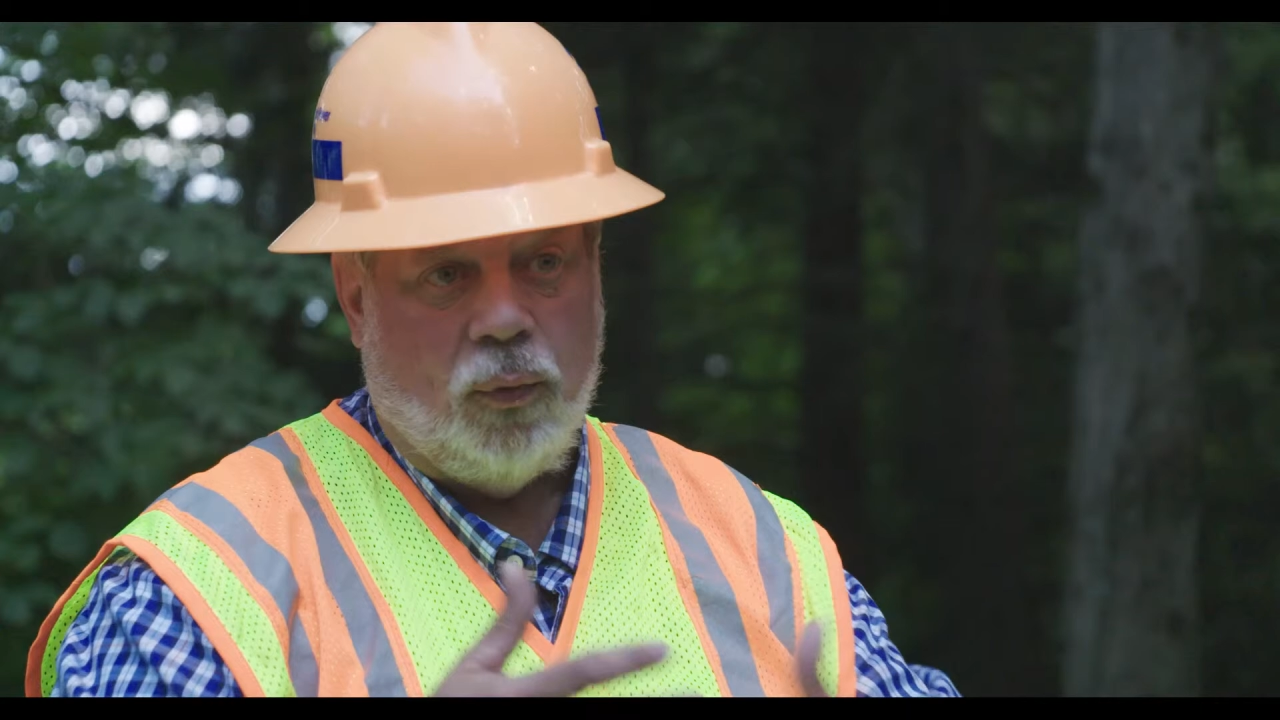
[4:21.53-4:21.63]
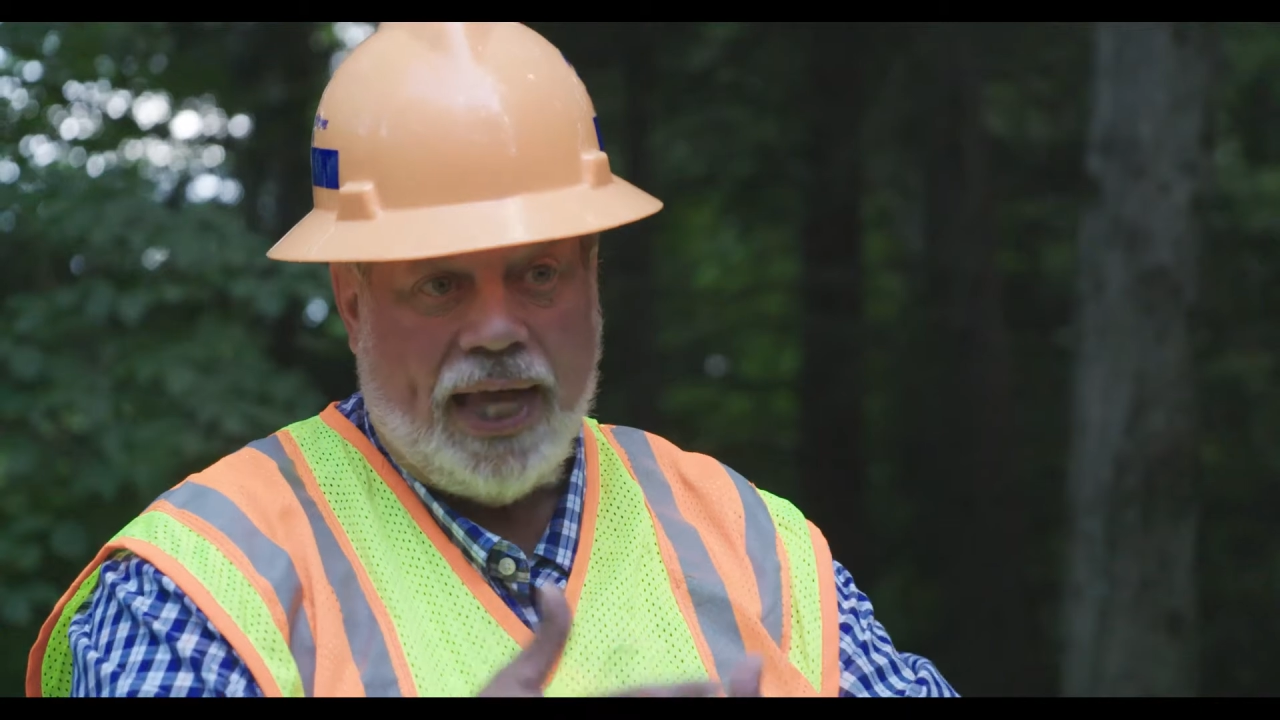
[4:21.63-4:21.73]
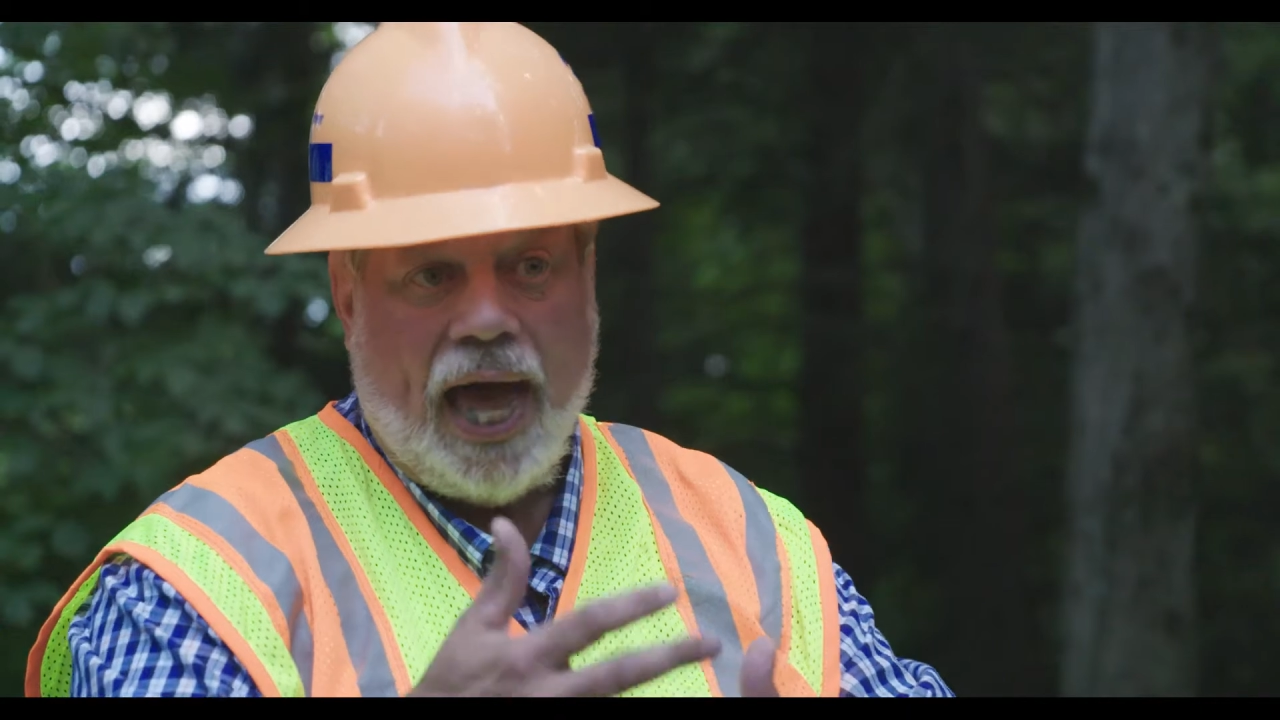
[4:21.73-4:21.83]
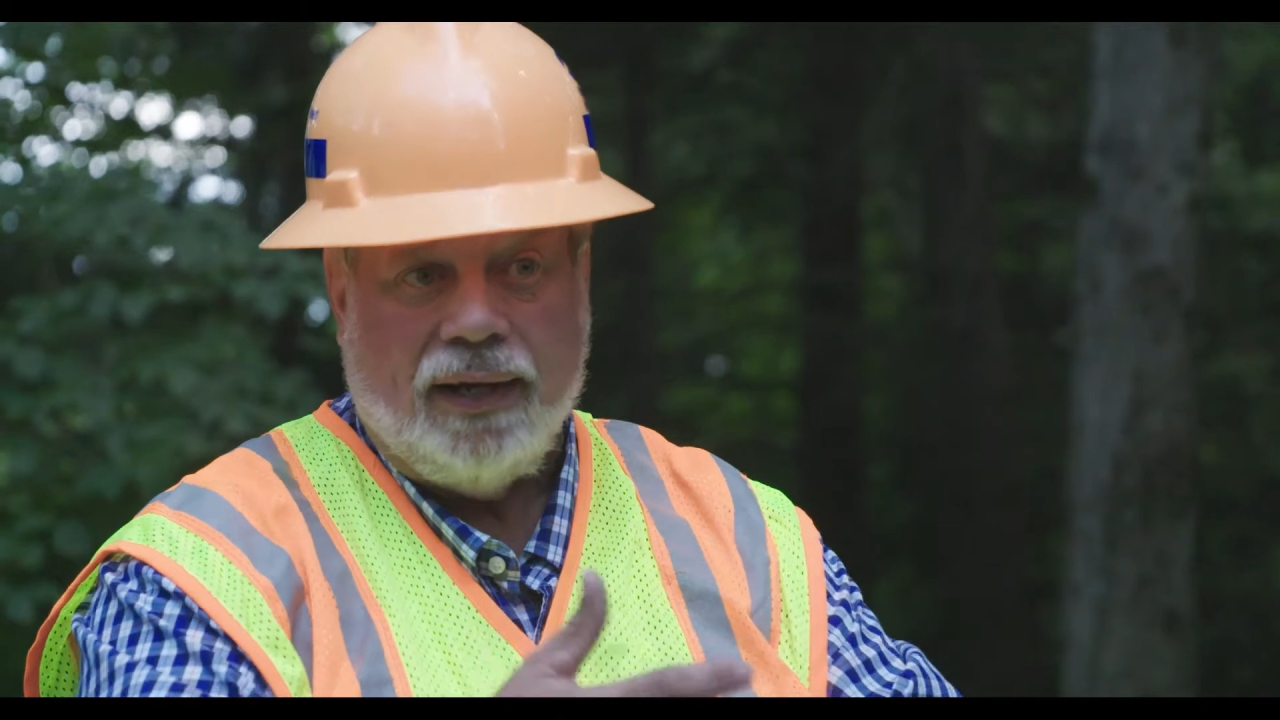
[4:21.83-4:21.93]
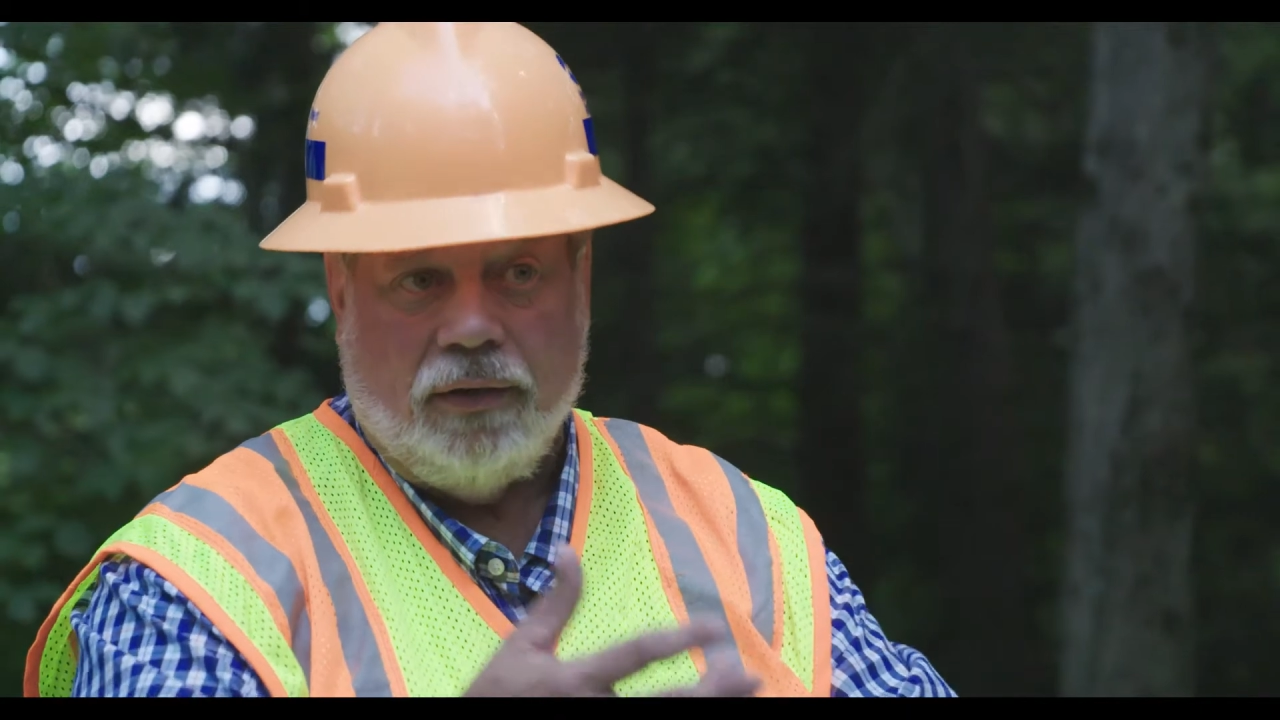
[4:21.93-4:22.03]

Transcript: We got